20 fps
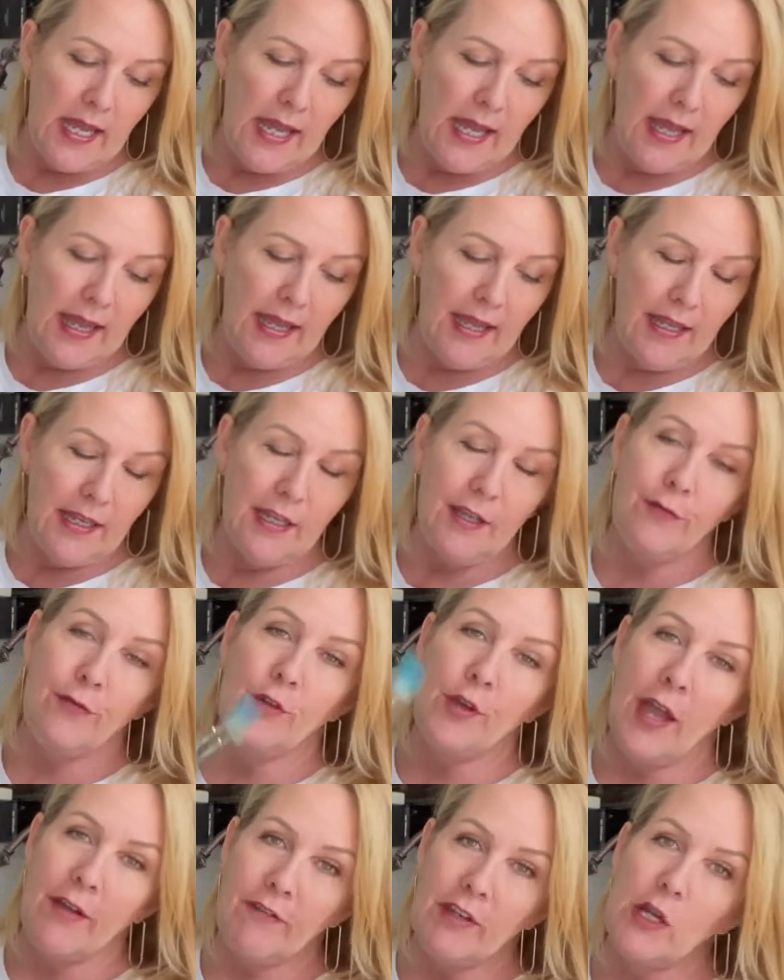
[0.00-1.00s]
And if you
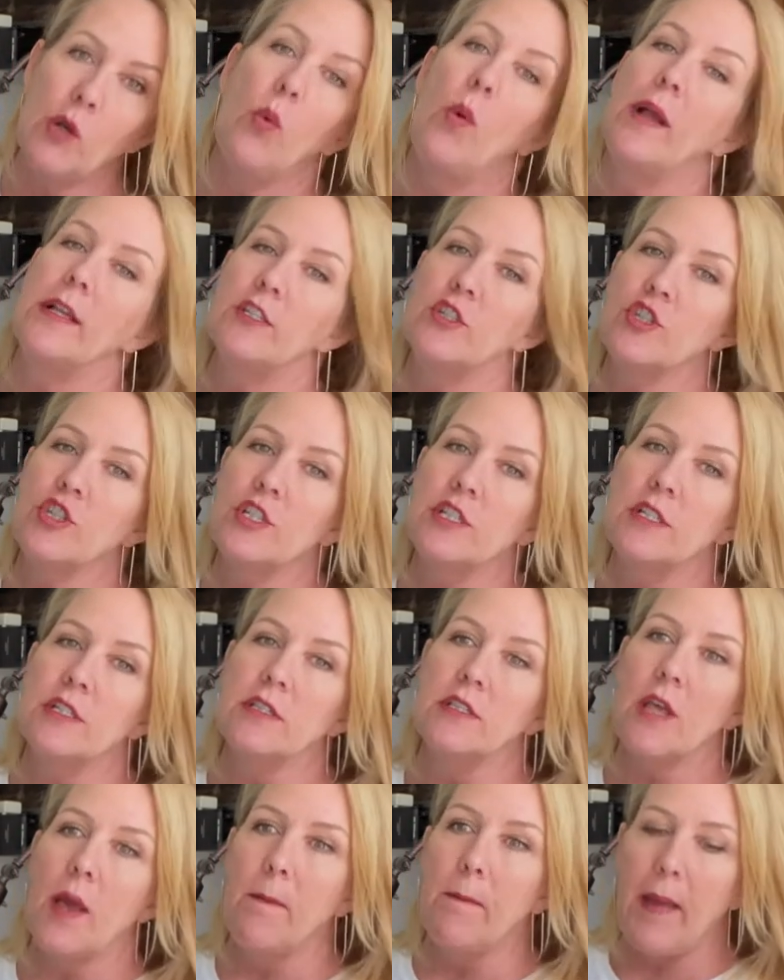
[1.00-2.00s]
have any questions
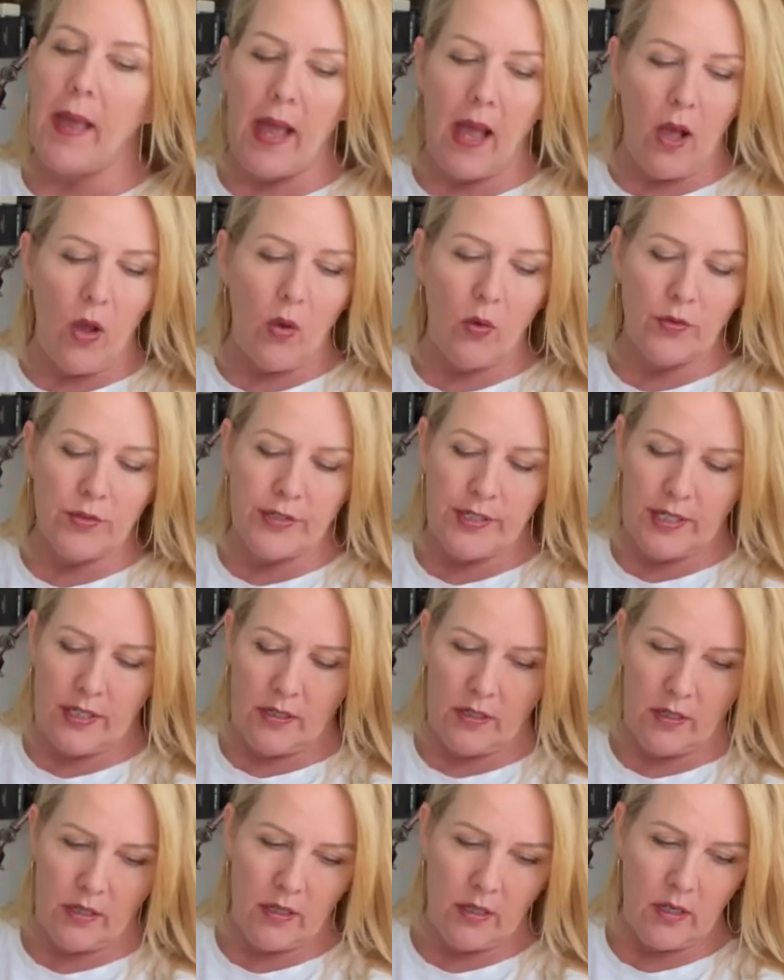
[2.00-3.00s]
about
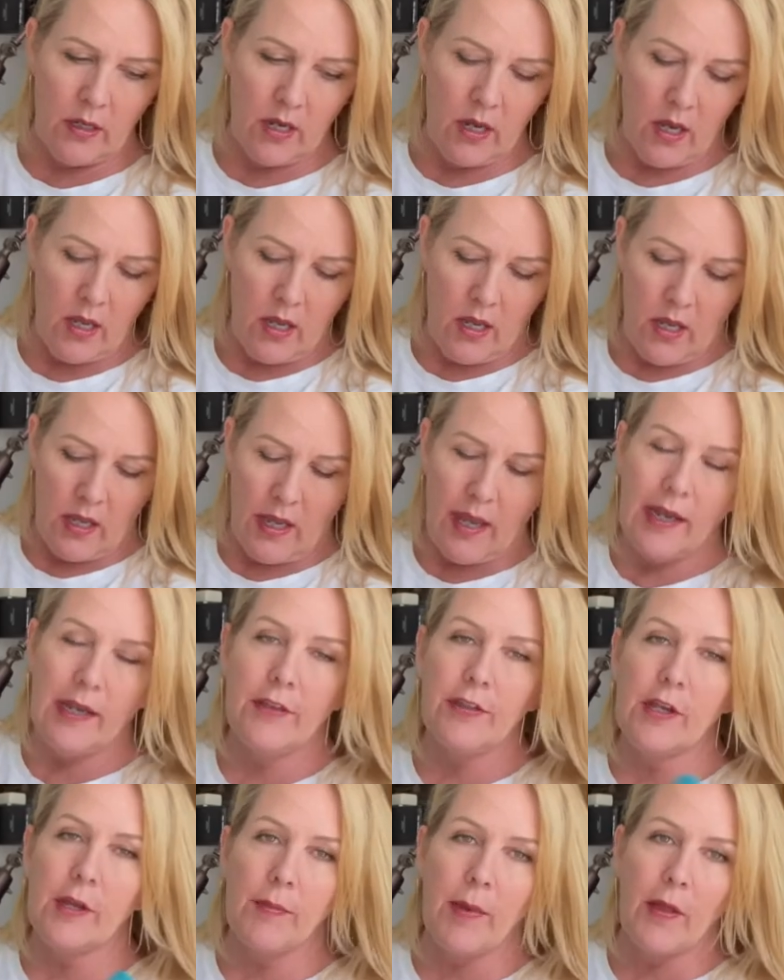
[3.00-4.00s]

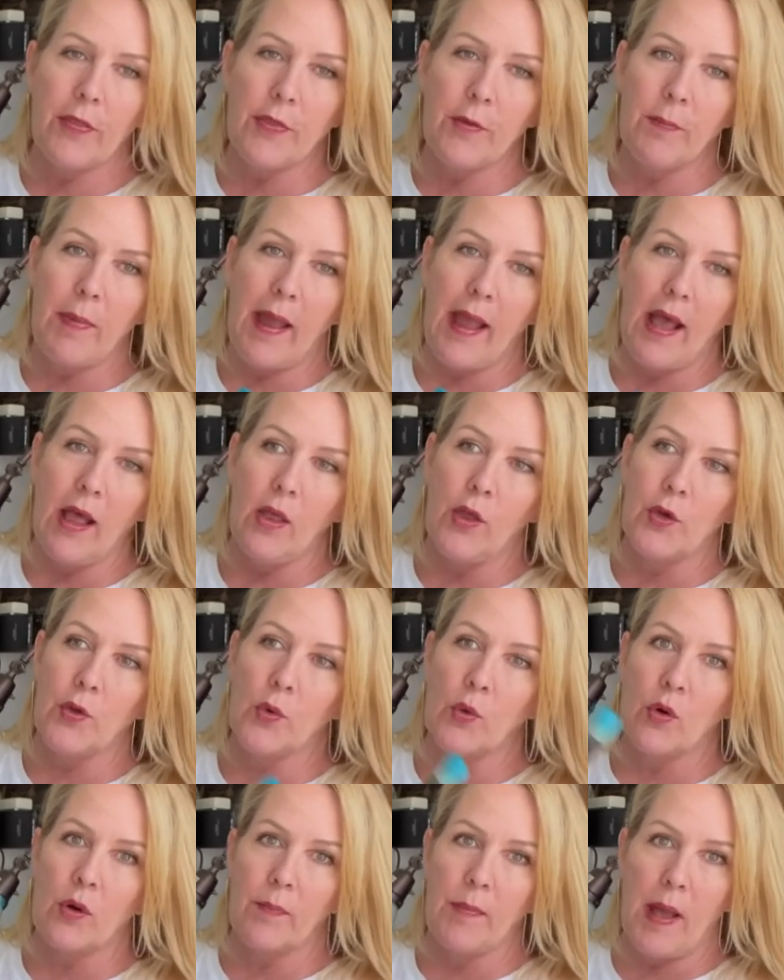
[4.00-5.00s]
anything about the palette
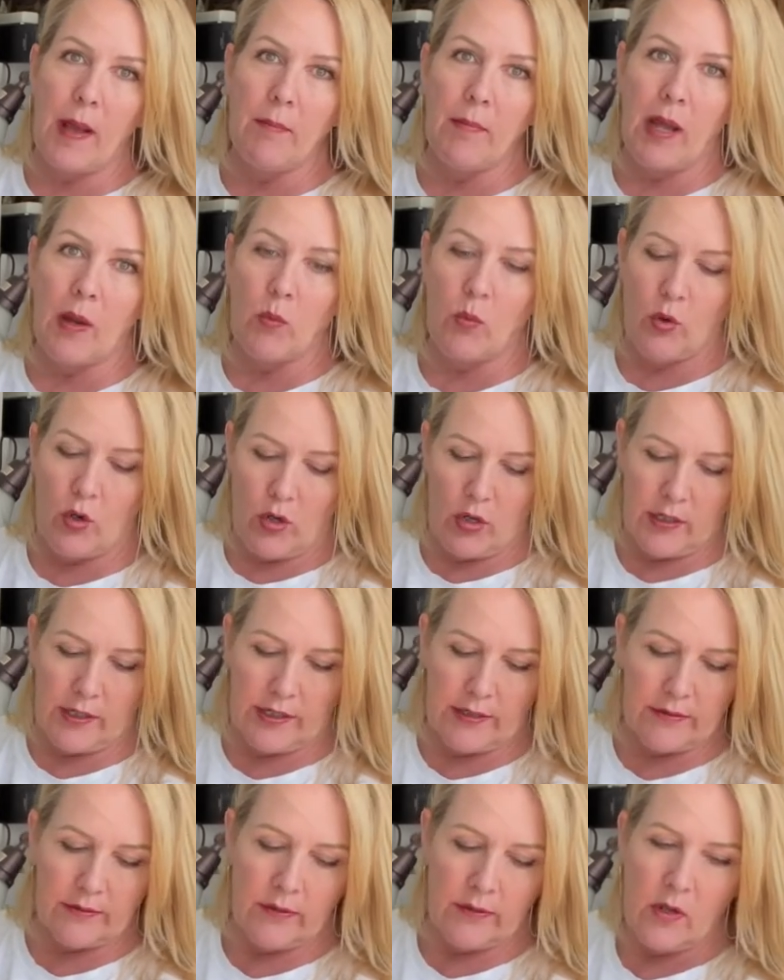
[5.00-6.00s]
or about my work and,
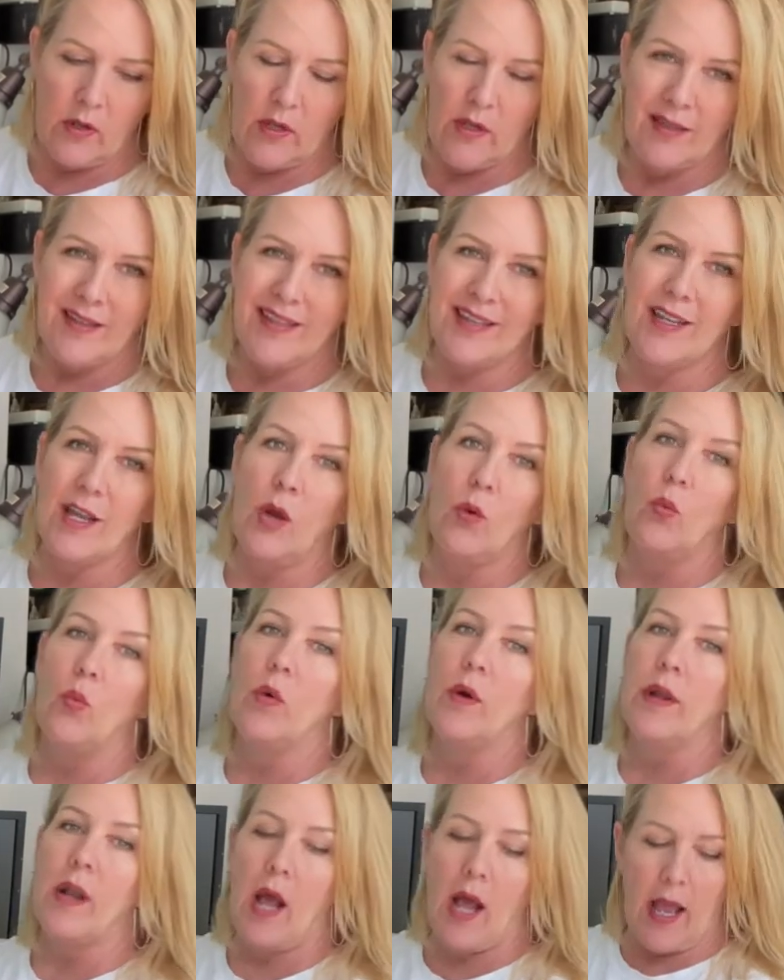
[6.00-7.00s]
you know,
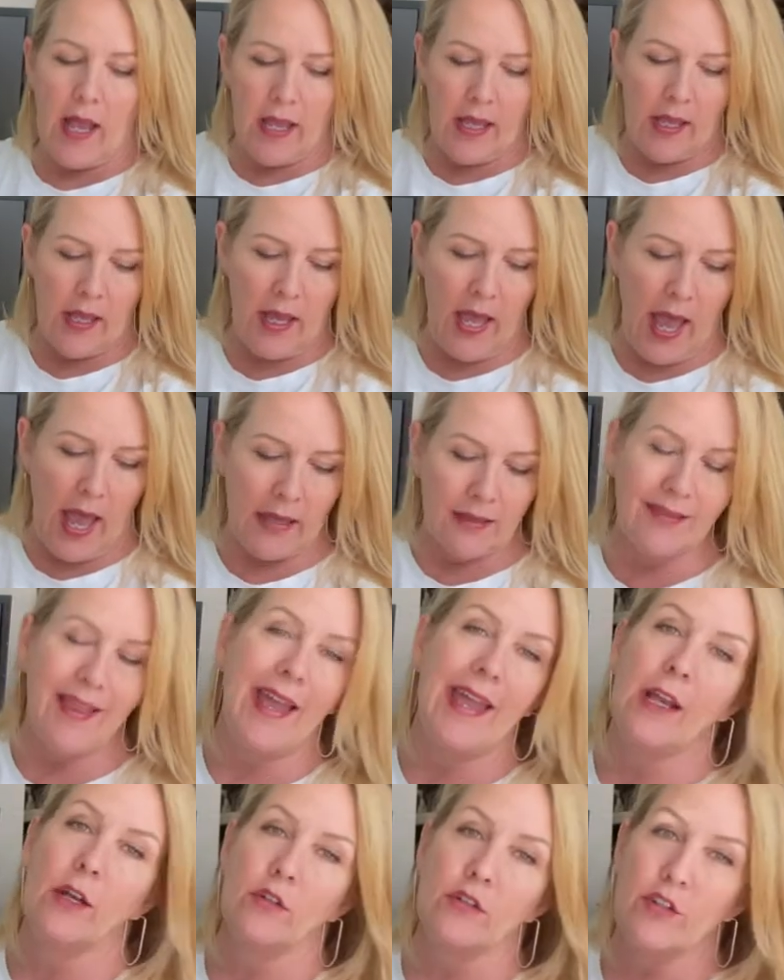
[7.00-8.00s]
what I
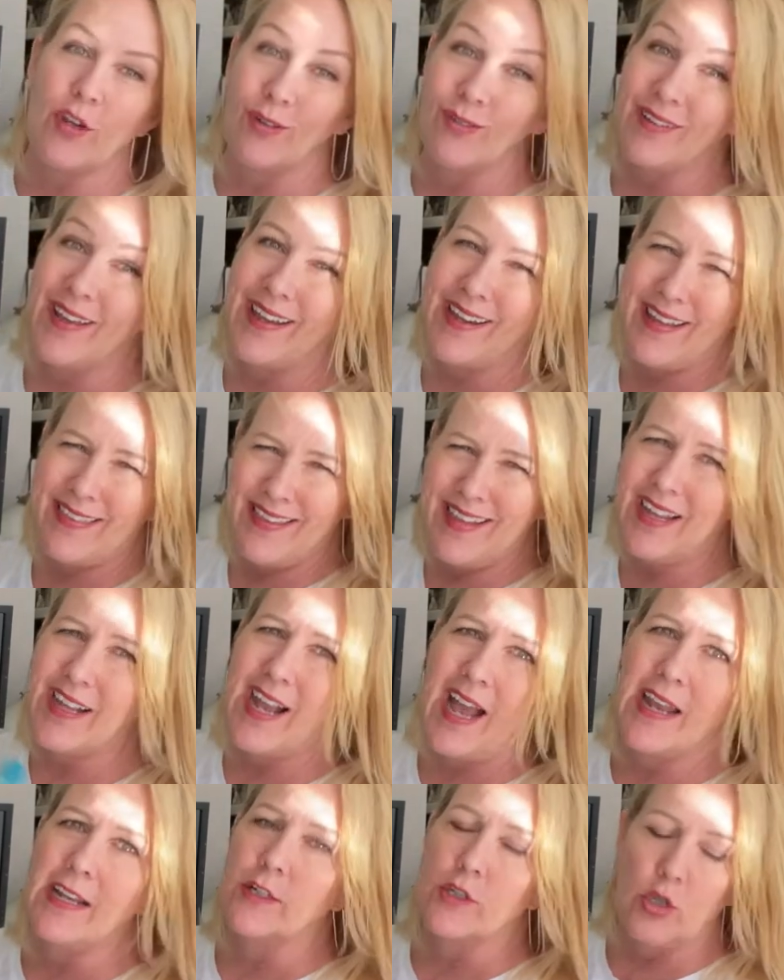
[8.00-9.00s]
like or don't like, I think I
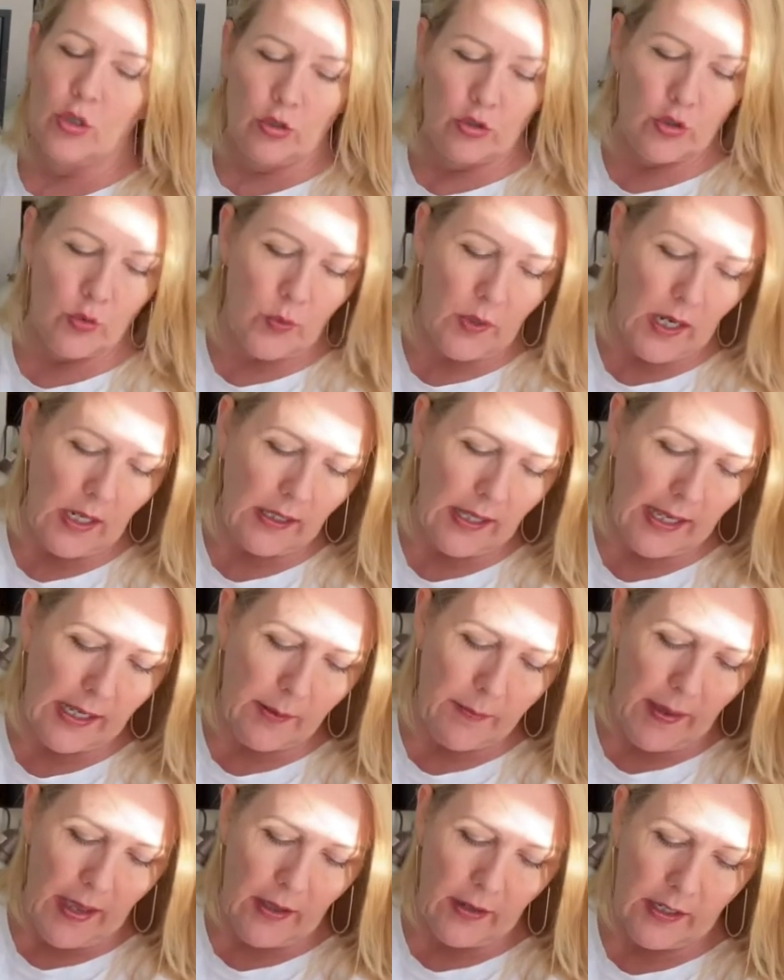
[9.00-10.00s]
kind of told you what I like
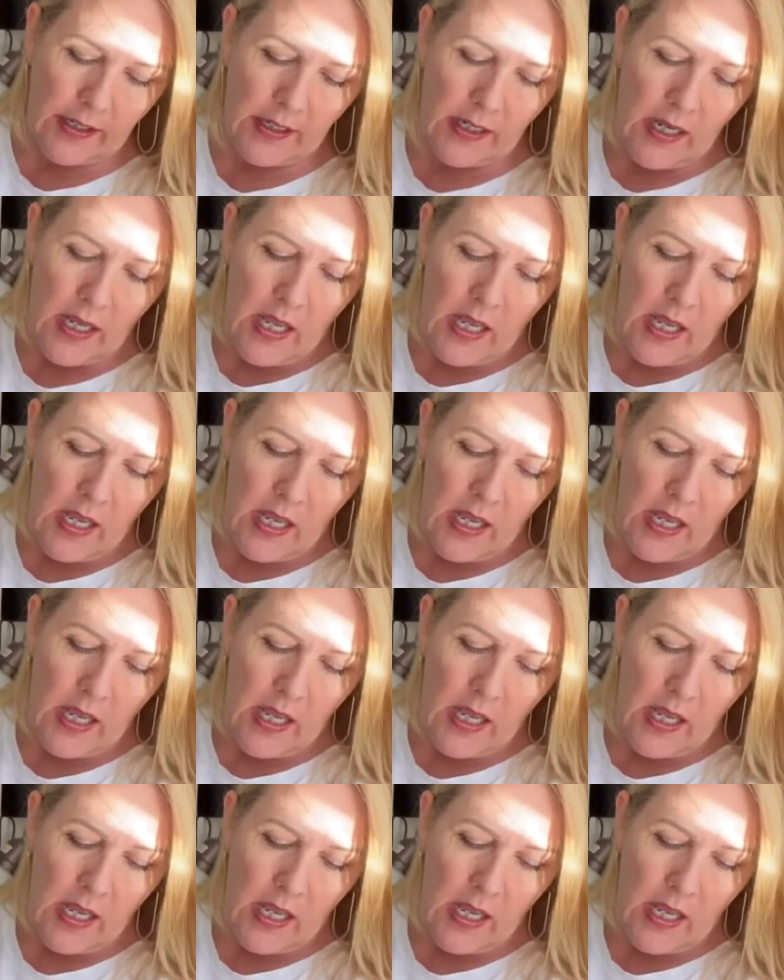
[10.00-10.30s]
about it.